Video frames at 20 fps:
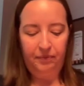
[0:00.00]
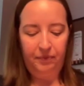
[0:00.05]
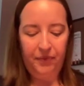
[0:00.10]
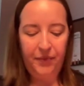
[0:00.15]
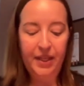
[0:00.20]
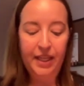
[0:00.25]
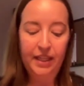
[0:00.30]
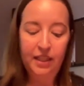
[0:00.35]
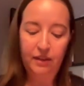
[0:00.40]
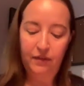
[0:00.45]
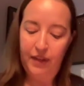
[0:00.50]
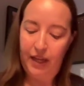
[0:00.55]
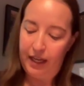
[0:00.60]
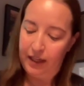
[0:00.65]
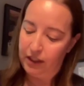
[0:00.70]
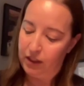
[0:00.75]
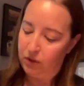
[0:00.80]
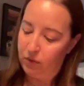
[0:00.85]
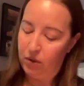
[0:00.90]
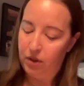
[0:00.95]
things of
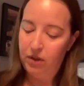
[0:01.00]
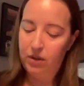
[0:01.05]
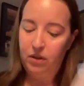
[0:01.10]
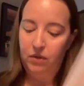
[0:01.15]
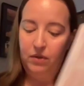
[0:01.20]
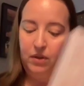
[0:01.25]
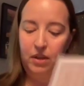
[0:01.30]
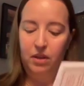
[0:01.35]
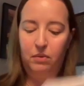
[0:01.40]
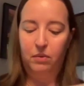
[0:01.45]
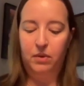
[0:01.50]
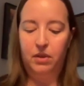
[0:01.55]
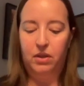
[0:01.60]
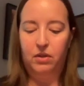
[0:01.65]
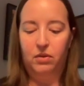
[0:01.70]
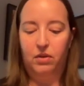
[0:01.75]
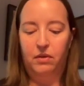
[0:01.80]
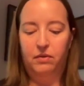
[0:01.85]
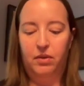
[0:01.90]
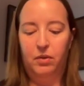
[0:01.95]
that sort. So this was
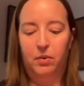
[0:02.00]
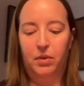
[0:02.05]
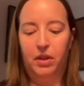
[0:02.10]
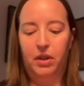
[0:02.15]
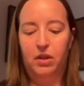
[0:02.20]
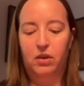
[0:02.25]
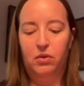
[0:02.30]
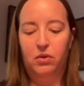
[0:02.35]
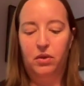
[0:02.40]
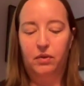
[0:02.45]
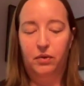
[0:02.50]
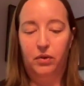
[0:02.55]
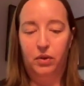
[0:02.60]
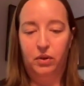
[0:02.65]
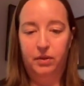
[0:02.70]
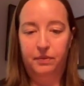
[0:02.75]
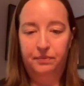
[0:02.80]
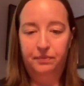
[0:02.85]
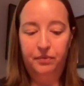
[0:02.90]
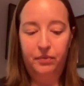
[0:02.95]
sort of a really
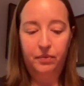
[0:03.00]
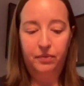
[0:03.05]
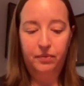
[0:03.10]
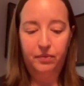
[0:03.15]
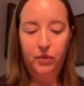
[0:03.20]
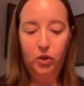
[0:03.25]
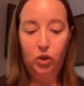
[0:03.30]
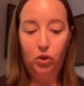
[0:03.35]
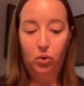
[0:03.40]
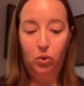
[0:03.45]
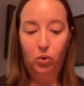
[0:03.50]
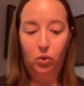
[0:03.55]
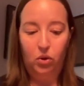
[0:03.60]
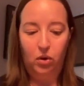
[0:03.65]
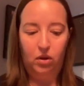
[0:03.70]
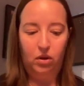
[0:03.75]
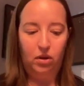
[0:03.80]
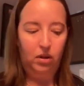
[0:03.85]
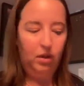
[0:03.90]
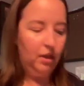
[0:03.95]
useful
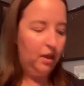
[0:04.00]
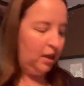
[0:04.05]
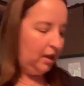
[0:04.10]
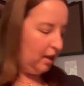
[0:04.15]
tool